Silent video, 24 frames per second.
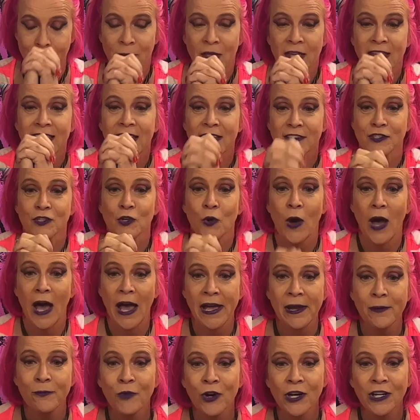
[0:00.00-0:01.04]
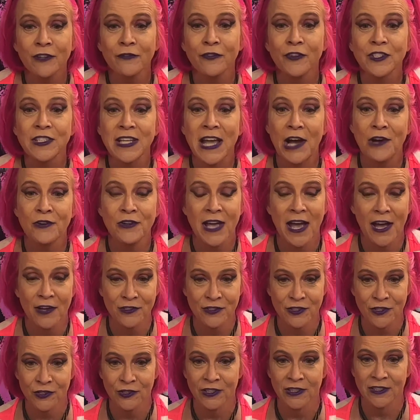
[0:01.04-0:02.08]
Yes, so I am running for town
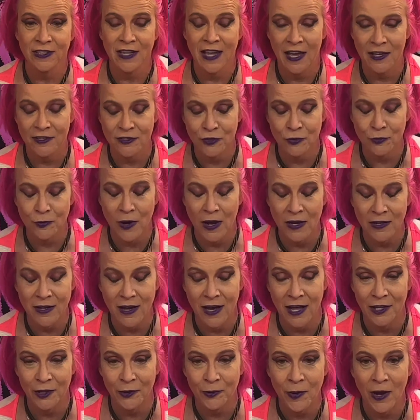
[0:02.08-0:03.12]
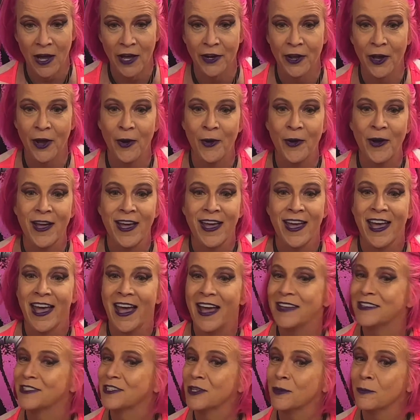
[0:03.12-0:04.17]
council in Castle Rock, Colorado.
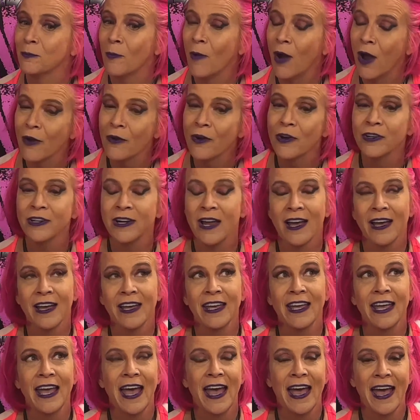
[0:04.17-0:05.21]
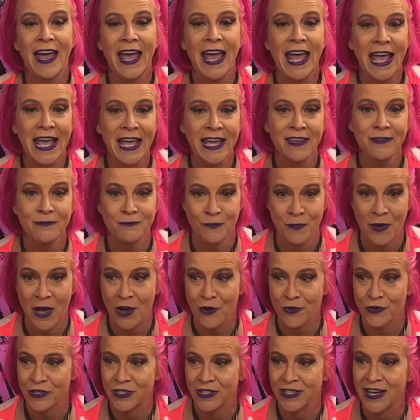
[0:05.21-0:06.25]
And tomorrow night at 8
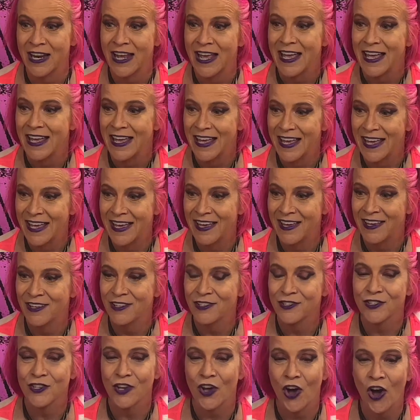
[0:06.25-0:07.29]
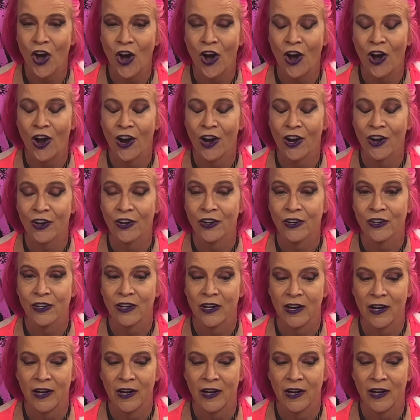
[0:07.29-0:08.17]
Mountain is our,